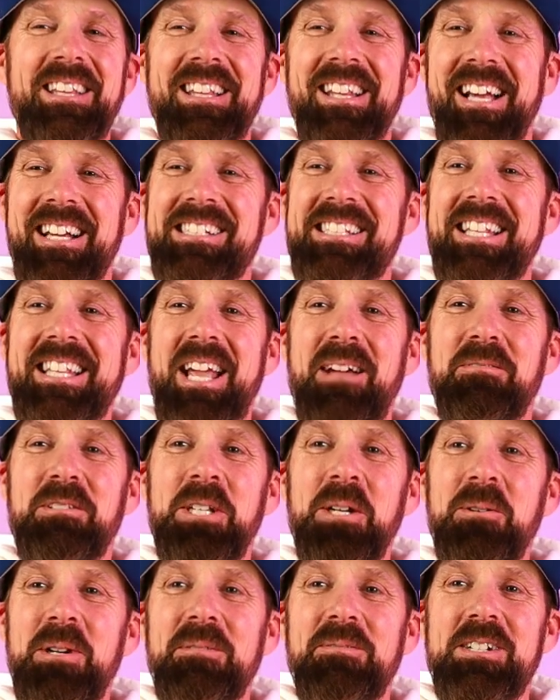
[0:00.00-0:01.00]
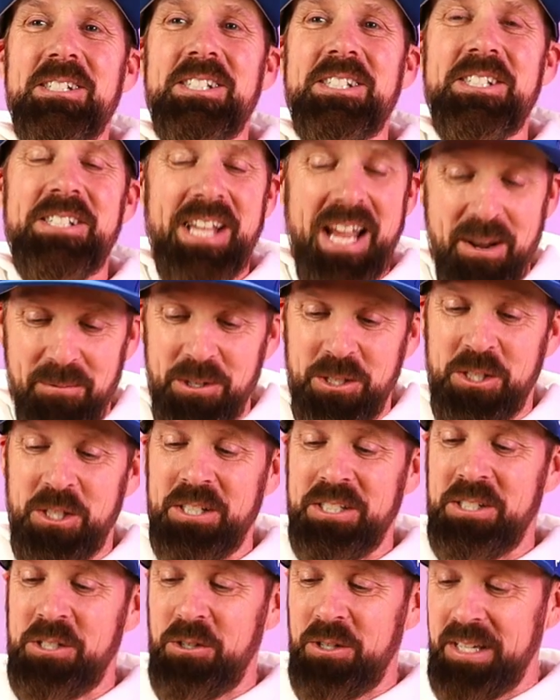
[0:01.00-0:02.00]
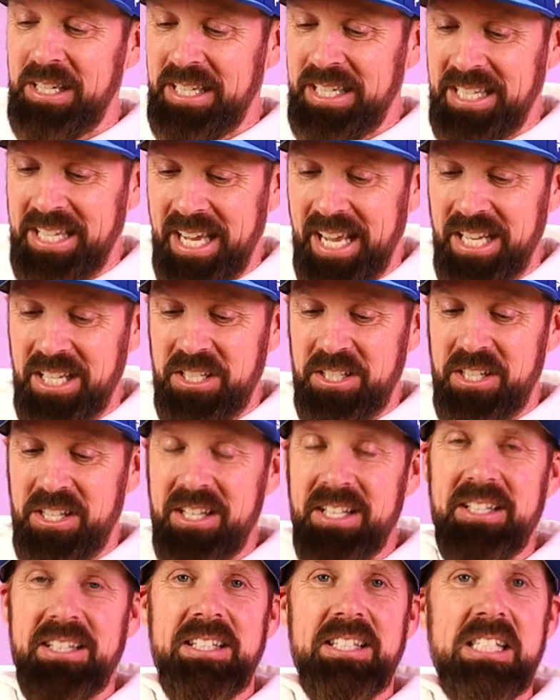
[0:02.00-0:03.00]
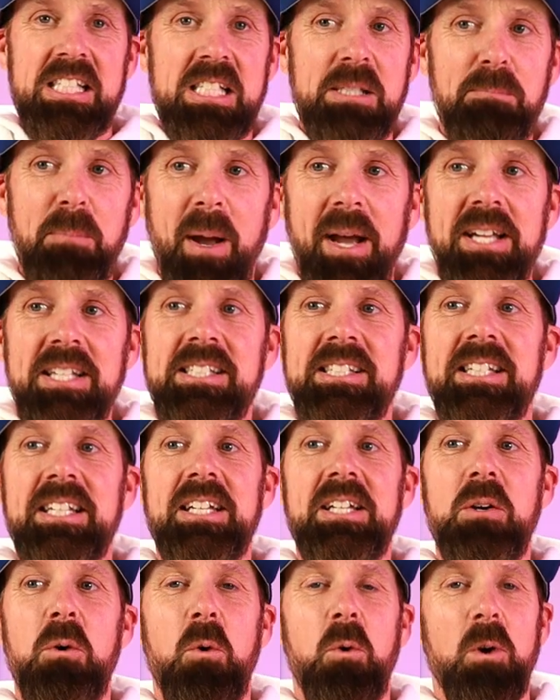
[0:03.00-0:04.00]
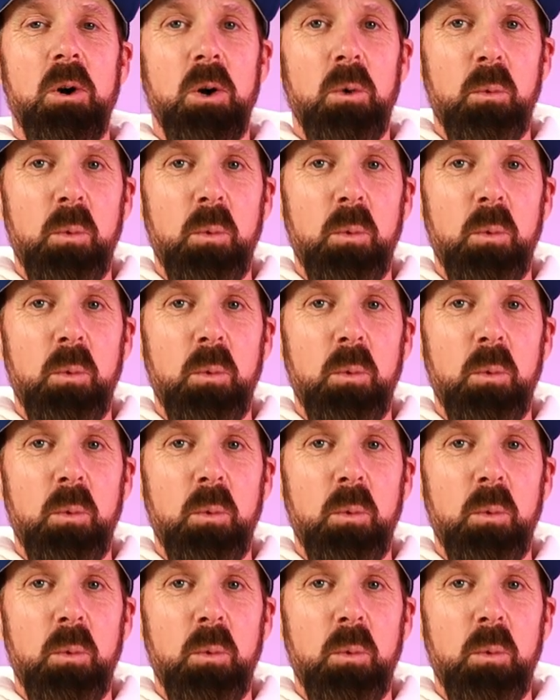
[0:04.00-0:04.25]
Like I said, they have two different sandwiches you can get, spicy or